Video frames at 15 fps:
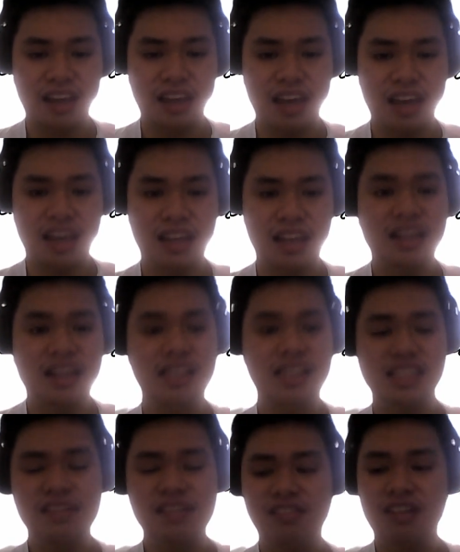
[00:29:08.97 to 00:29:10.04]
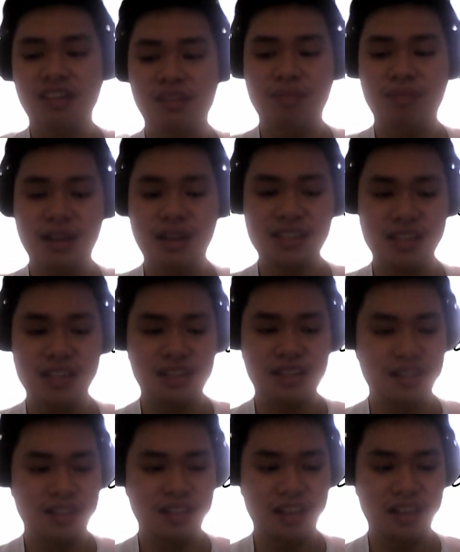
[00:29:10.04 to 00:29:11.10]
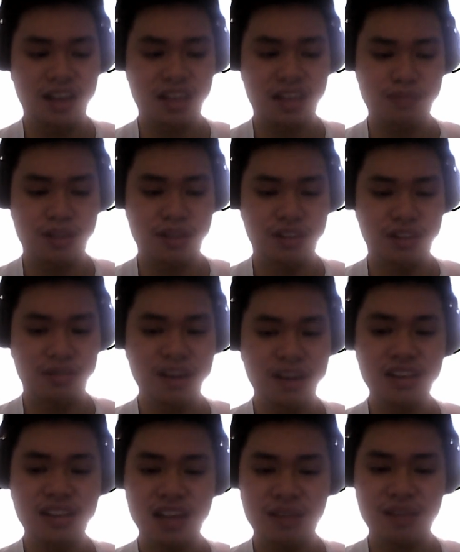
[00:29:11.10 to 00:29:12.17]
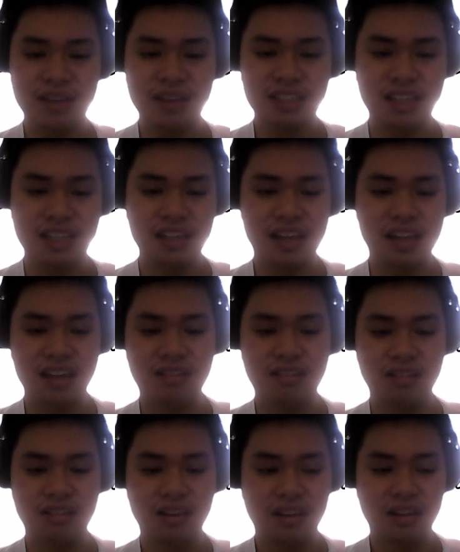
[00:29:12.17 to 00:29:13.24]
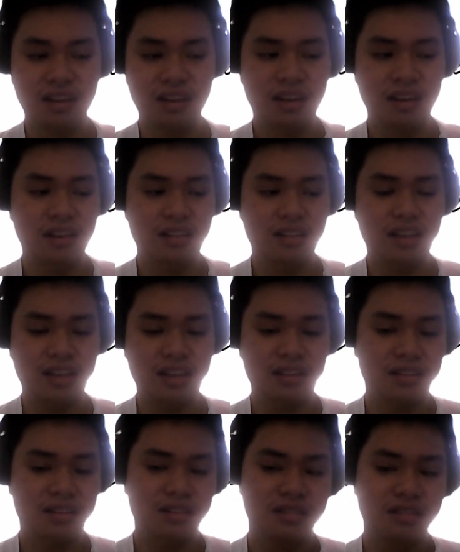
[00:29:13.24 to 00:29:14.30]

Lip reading: And that's it for our presentation. It has been 3 topics, and now the